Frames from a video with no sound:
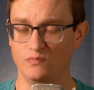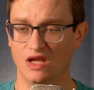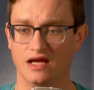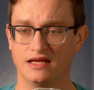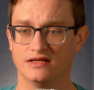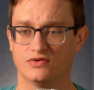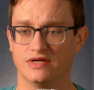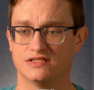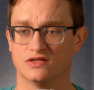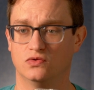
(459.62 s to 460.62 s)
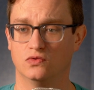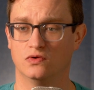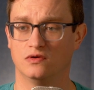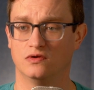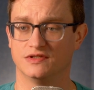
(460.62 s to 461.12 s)
And it creates a
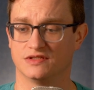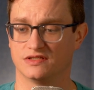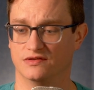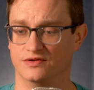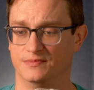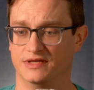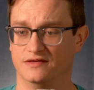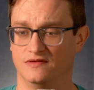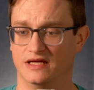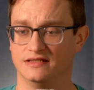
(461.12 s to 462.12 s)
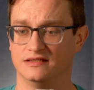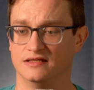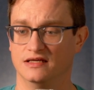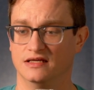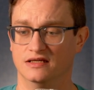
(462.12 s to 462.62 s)
cool, there's also a little bit of like
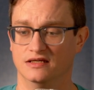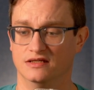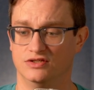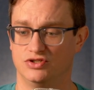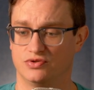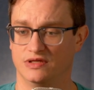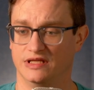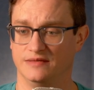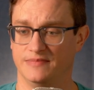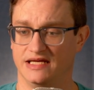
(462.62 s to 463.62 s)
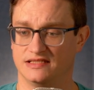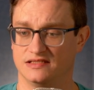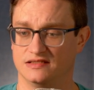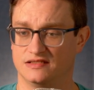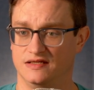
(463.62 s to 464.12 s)
trilling
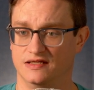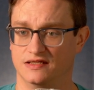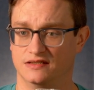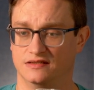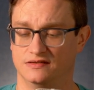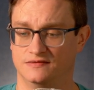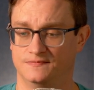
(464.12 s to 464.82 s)
basses here.